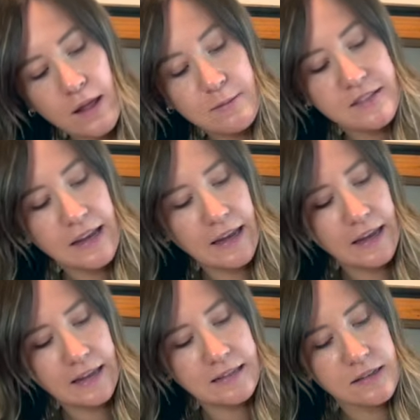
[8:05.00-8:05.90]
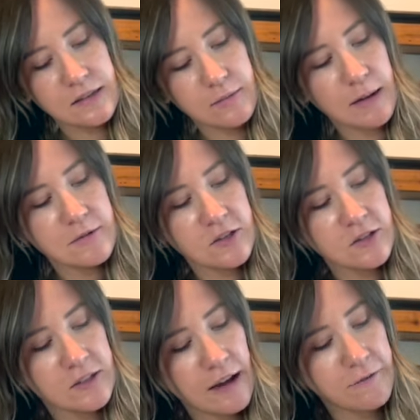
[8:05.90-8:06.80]
I'm saying is that sometimes you
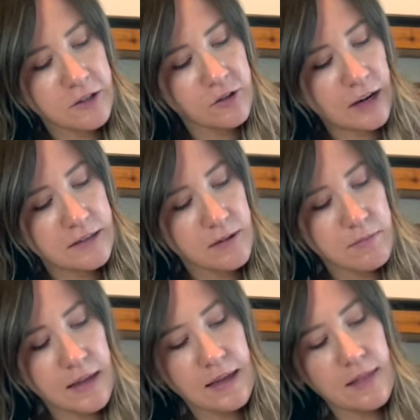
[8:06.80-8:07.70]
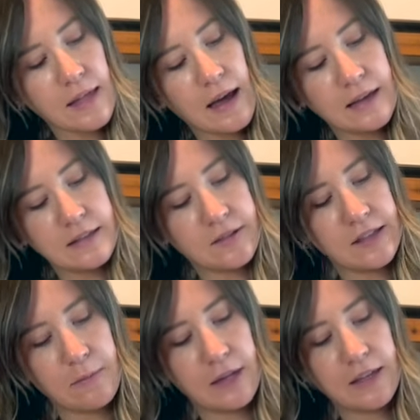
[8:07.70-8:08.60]
just have to try something that is
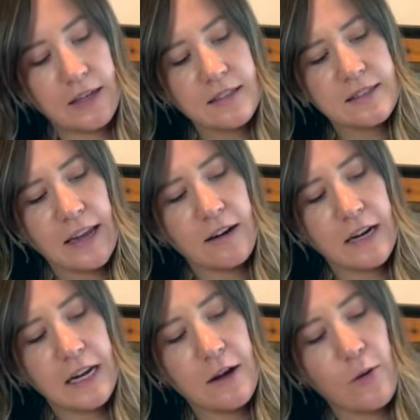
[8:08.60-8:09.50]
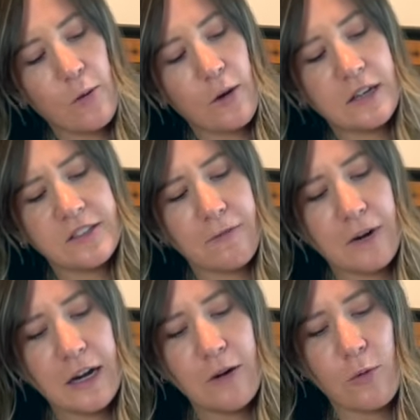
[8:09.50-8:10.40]
seemingly scary or
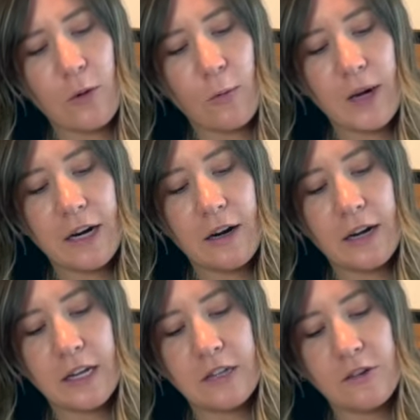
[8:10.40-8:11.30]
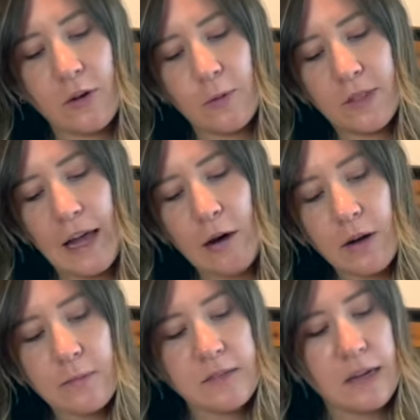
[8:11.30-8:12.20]
different or weird and you don't know what the
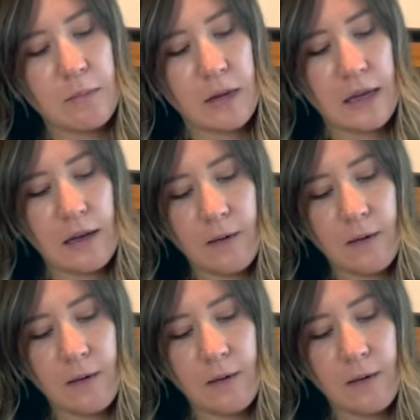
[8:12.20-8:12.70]
outcome's gonna be.